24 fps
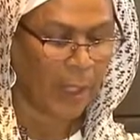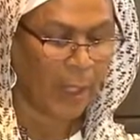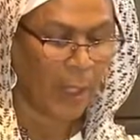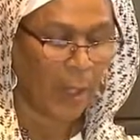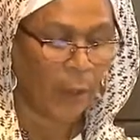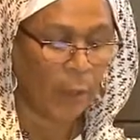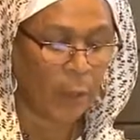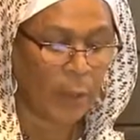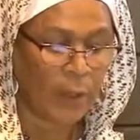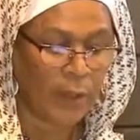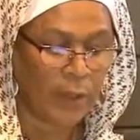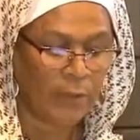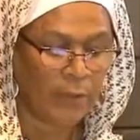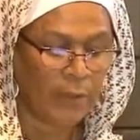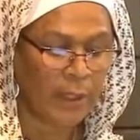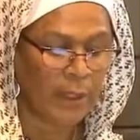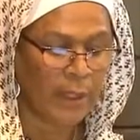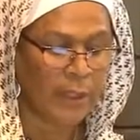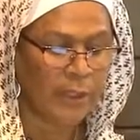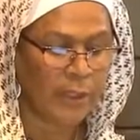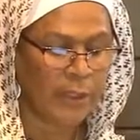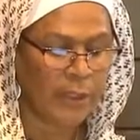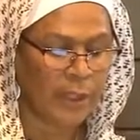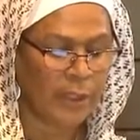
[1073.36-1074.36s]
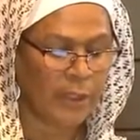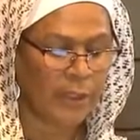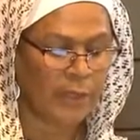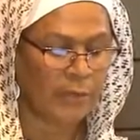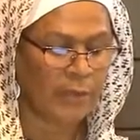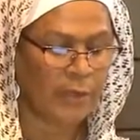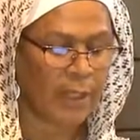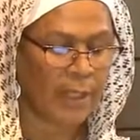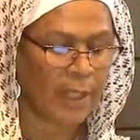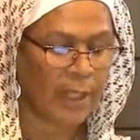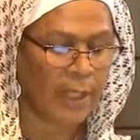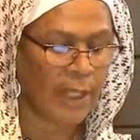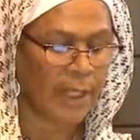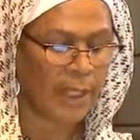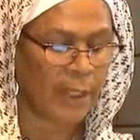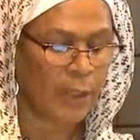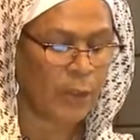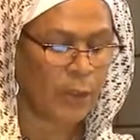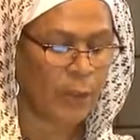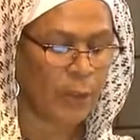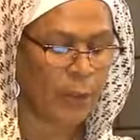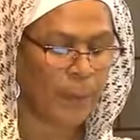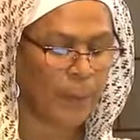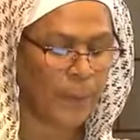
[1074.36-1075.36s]
Whether religion is
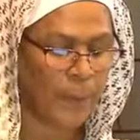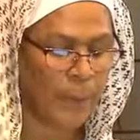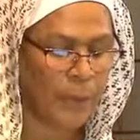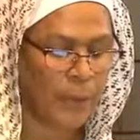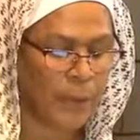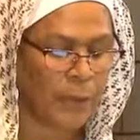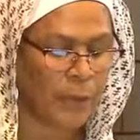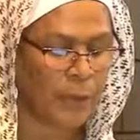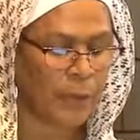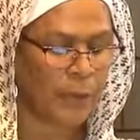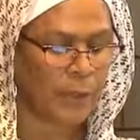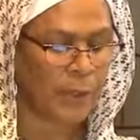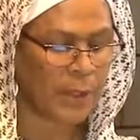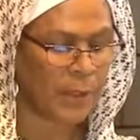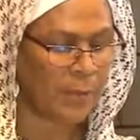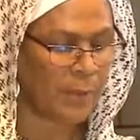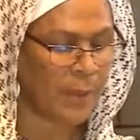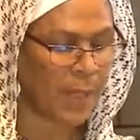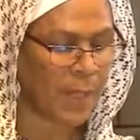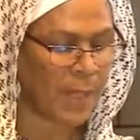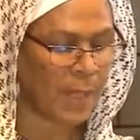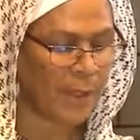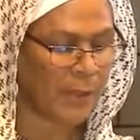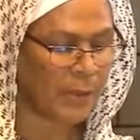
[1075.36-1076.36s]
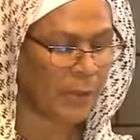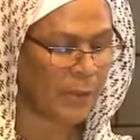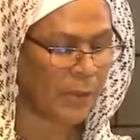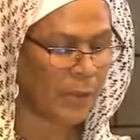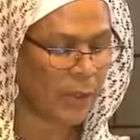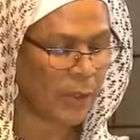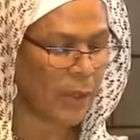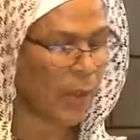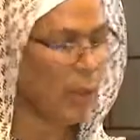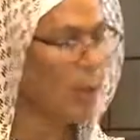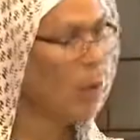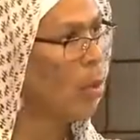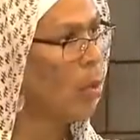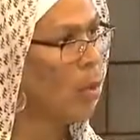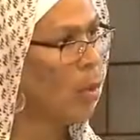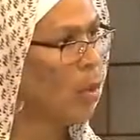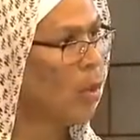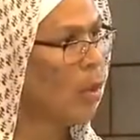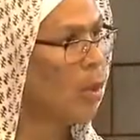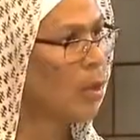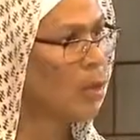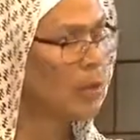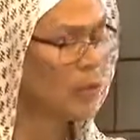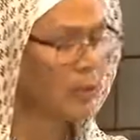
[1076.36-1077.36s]
relegated to a personal response
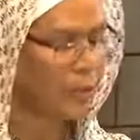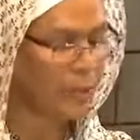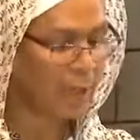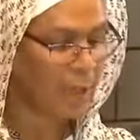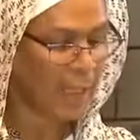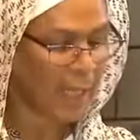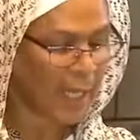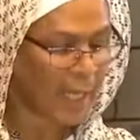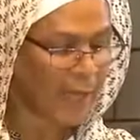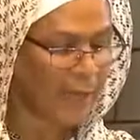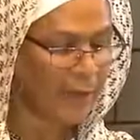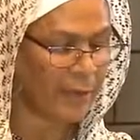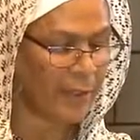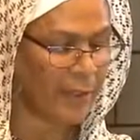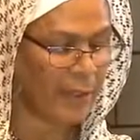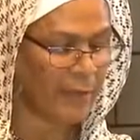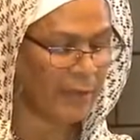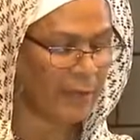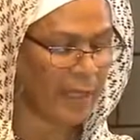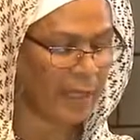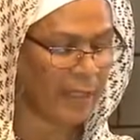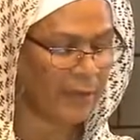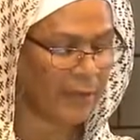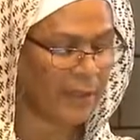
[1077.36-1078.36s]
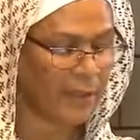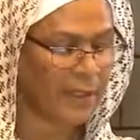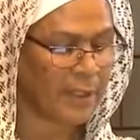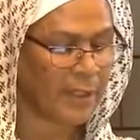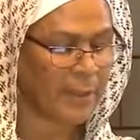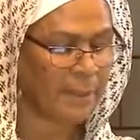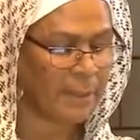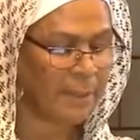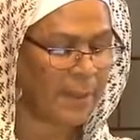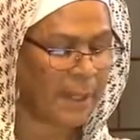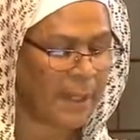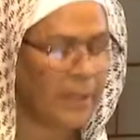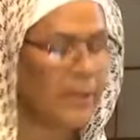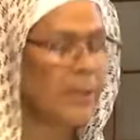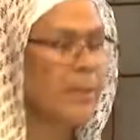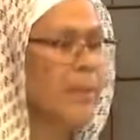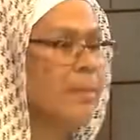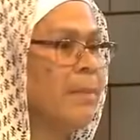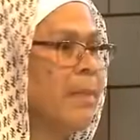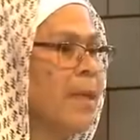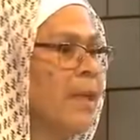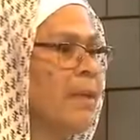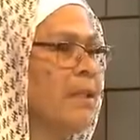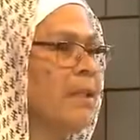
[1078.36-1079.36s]
or altogether irrelevant depends
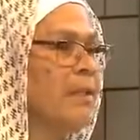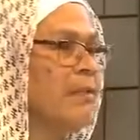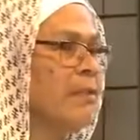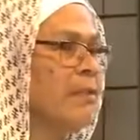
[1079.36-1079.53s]
upon the